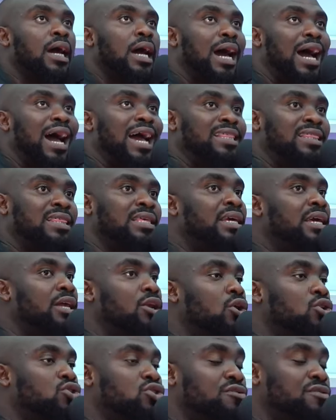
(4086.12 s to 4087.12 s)
I think a
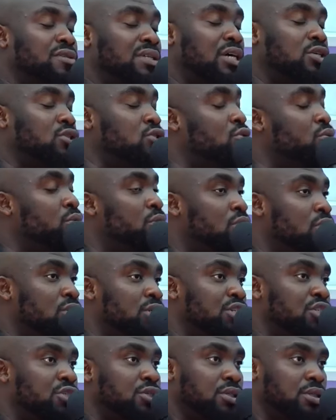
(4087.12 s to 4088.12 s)
lot of it has to do with
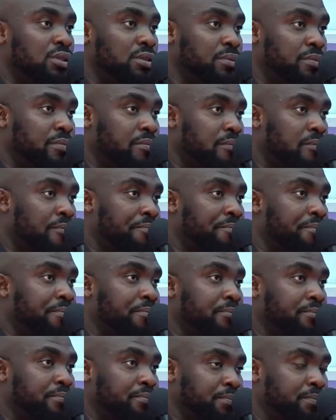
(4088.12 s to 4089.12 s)
conditioning.
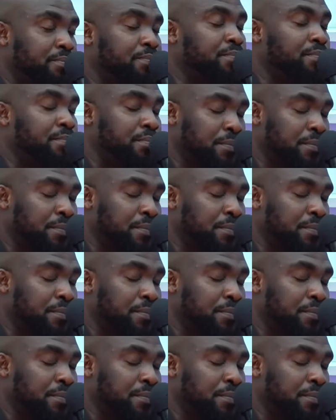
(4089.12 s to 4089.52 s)
Yes, no.